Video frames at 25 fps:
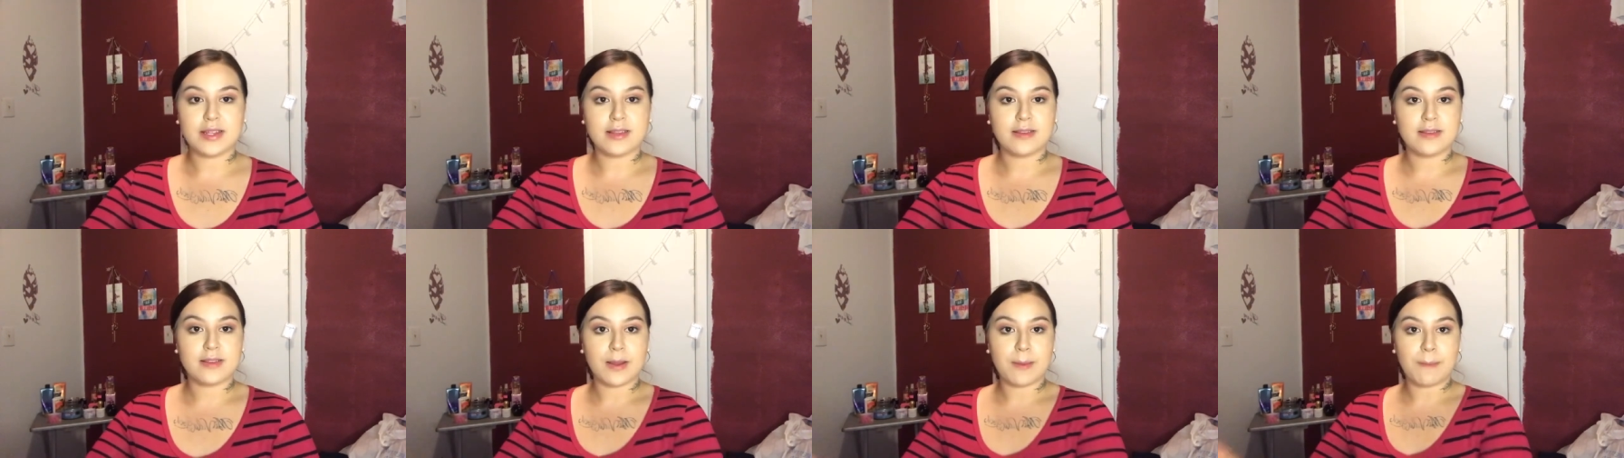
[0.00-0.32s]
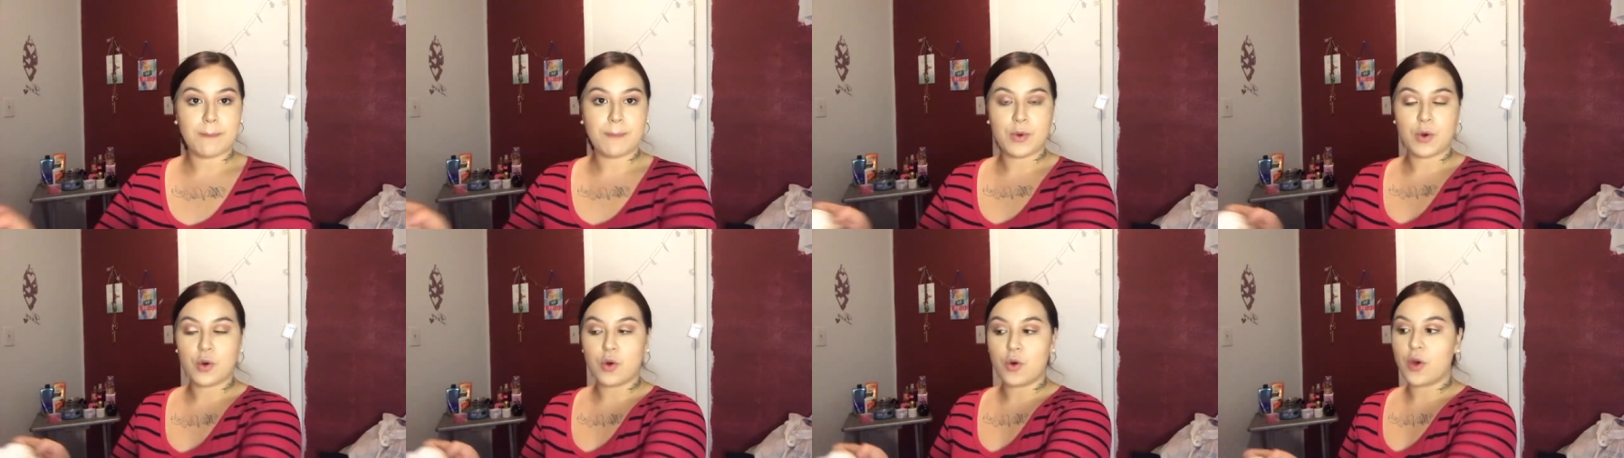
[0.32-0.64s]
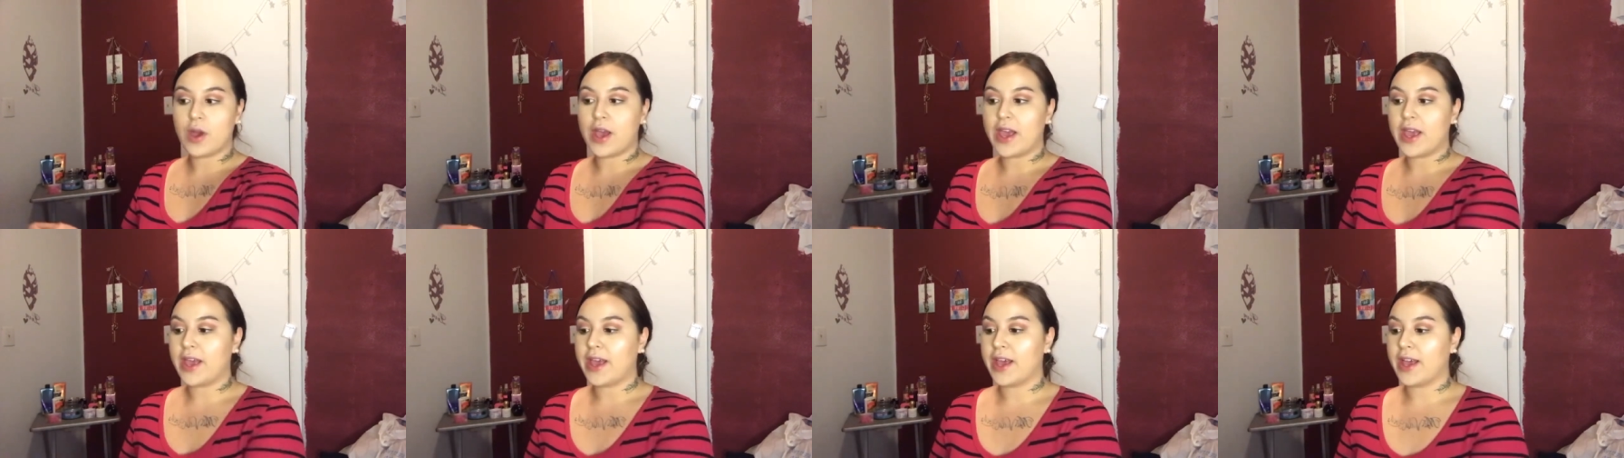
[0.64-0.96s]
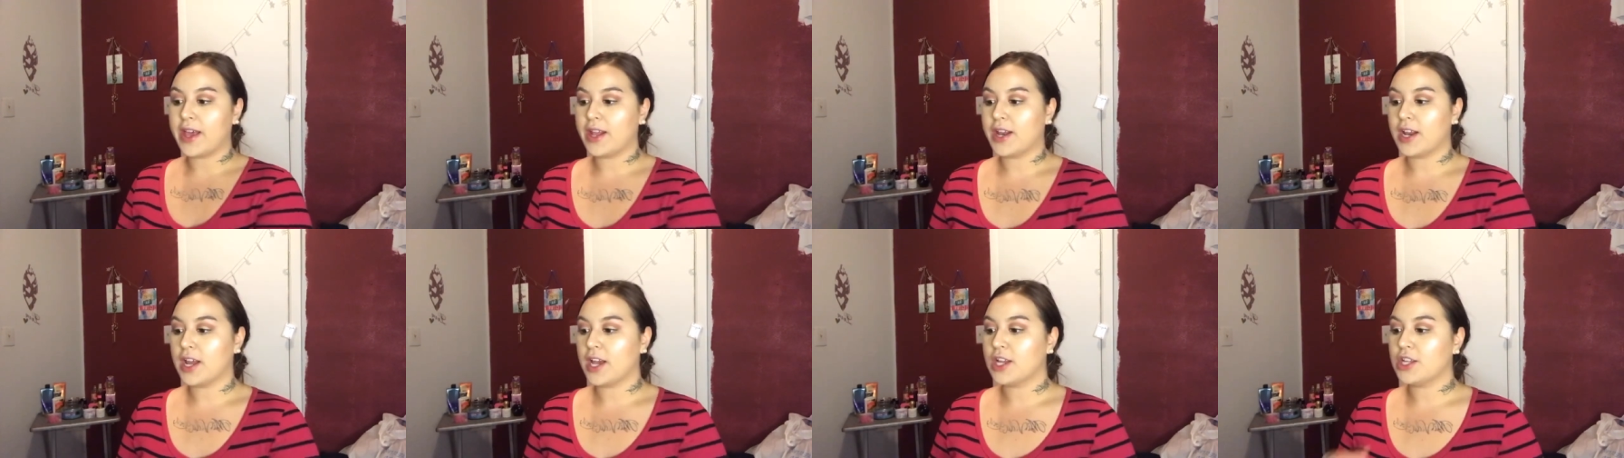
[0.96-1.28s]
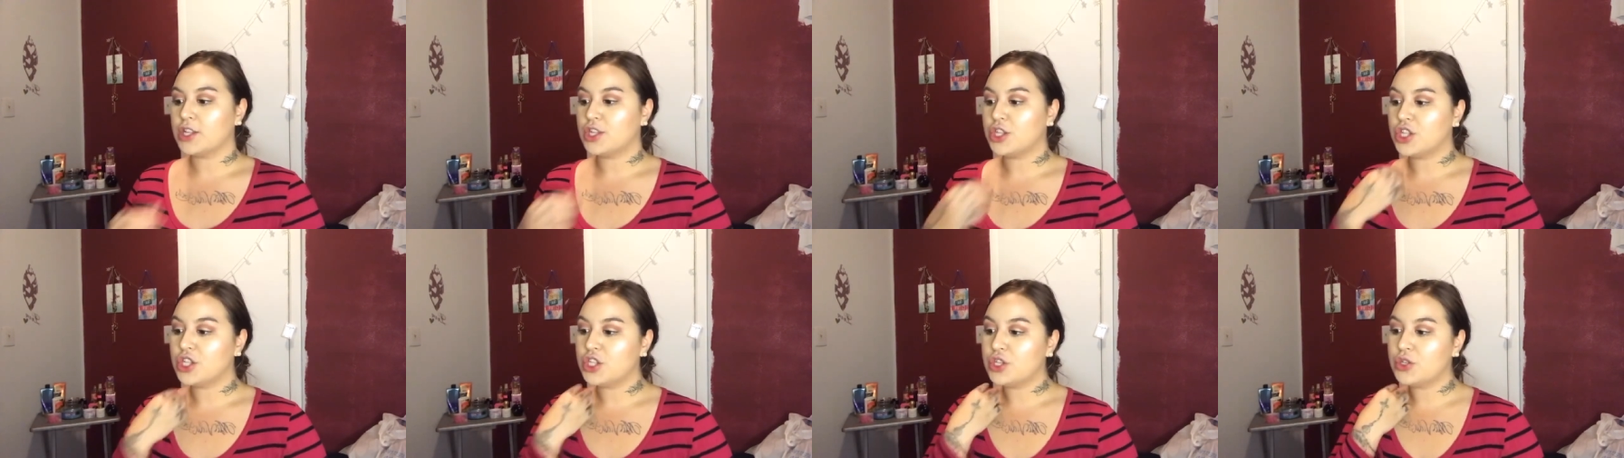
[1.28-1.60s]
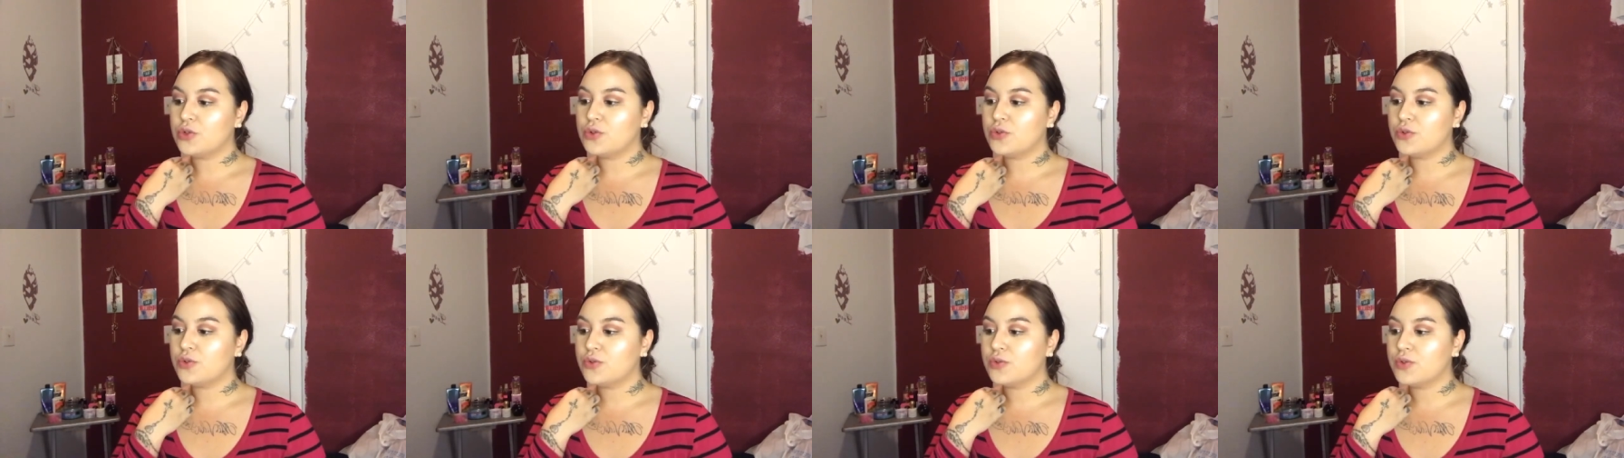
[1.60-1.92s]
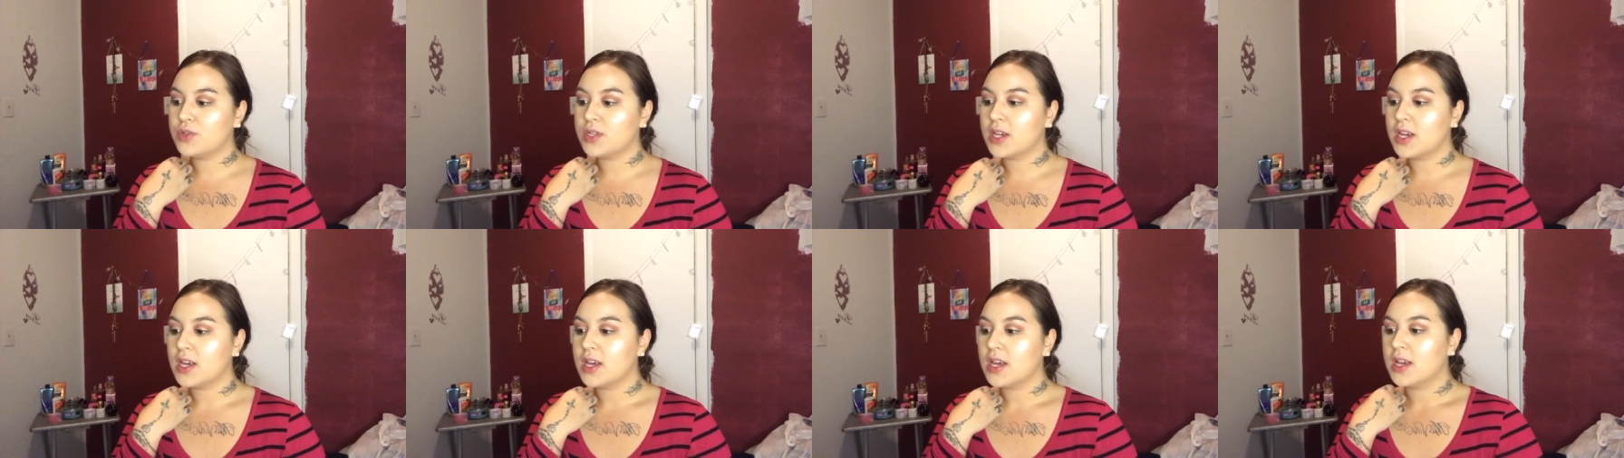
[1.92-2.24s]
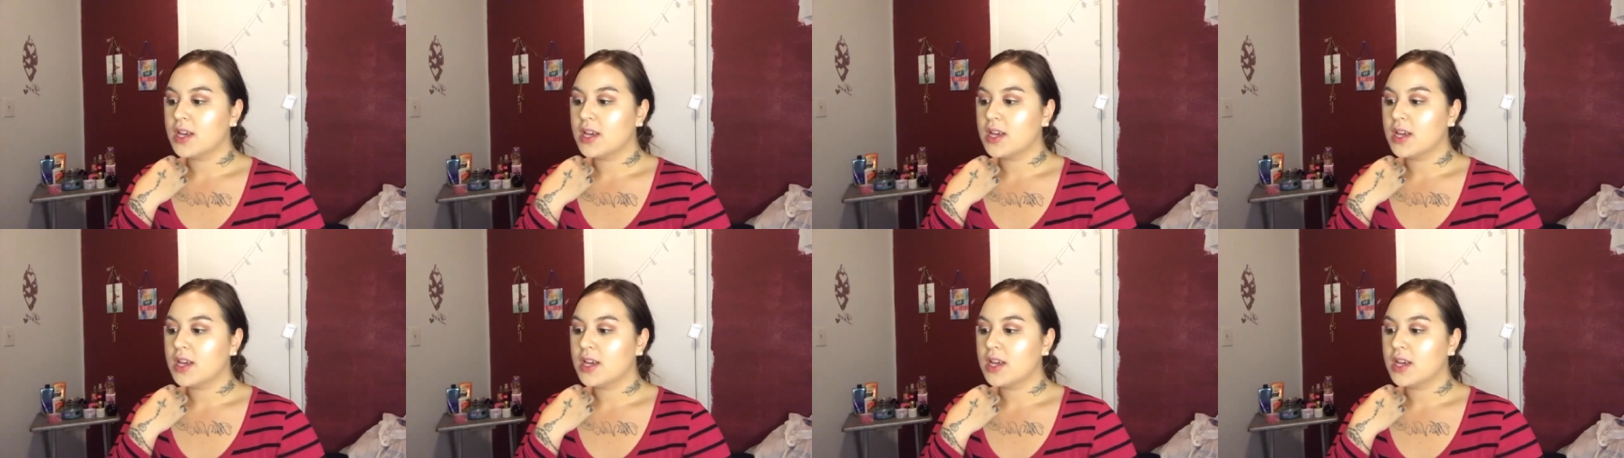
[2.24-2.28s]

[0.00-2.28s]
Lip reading: simple and nude.